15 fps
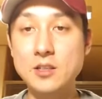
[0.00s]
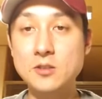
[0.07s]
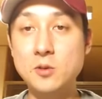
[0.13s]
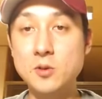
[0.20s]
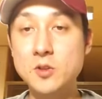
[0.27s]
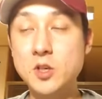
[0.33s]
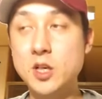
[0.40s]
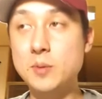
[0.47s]

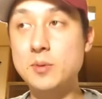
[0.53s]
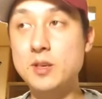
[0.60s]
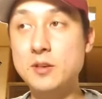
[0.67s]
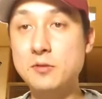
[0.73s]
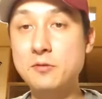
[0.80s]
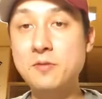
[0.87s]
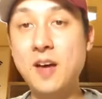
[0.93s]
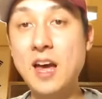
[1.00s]
So it's going to
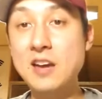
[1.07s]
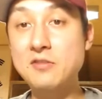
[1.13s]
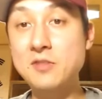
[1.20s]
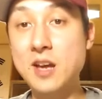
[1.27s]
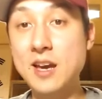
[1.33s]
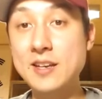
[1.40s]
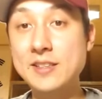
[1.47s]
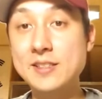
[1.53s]
be 5
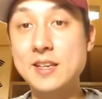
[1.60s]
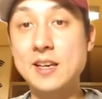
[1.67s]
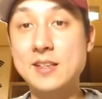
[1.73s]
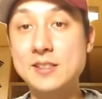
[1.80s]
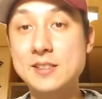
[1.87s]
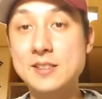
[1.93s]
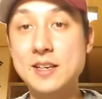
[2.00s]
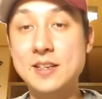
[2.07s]
nights
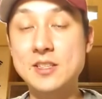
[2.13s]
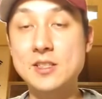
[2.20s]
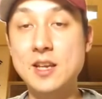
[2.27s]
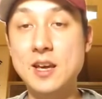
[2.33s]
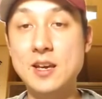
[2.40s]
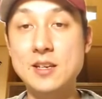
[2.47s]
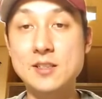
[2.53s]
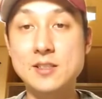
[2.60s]
and 6
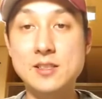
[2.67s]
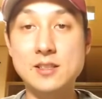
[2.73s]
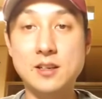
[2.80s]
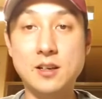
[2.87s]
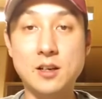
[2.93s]
days